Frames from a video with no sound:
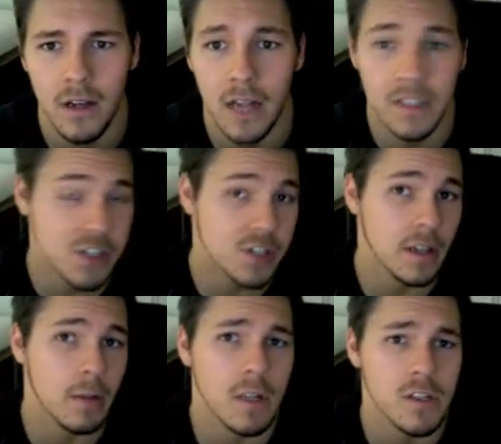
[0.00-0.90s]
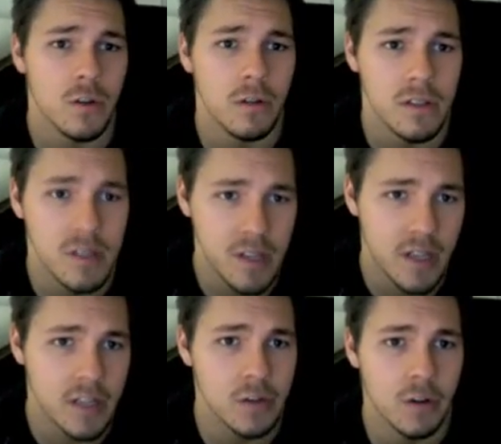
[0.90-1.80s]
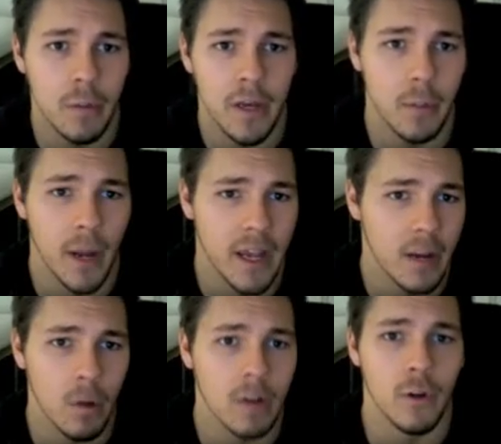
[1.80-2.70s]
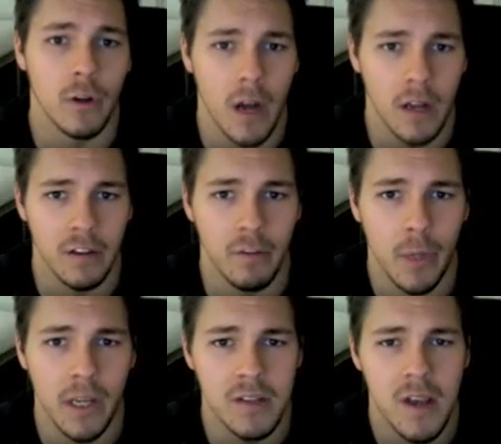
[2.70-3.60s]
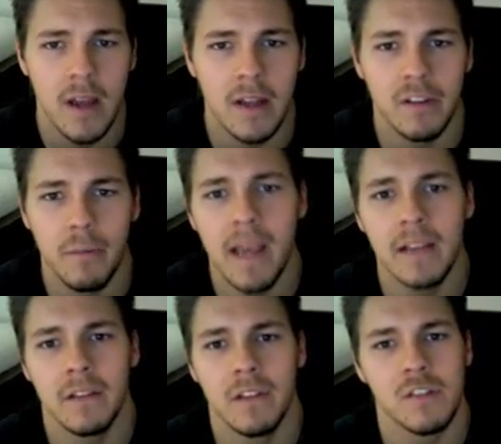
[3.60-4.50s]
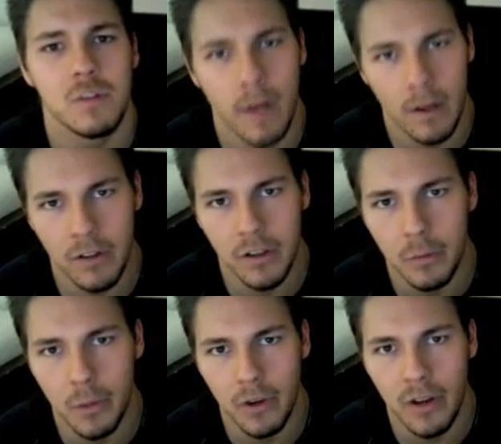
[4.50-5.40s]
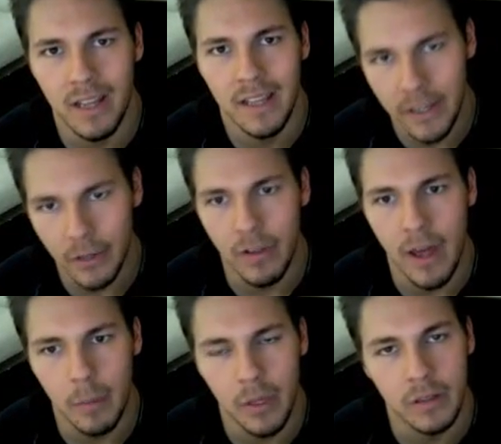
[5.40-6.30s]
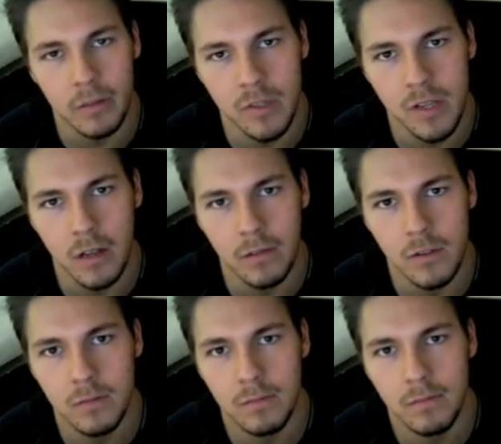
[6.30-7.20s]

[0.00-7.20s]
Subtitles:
Additionally, when certain sins are committed by any one of your cognitive beings, demand that the surrounding community kill that being themselves.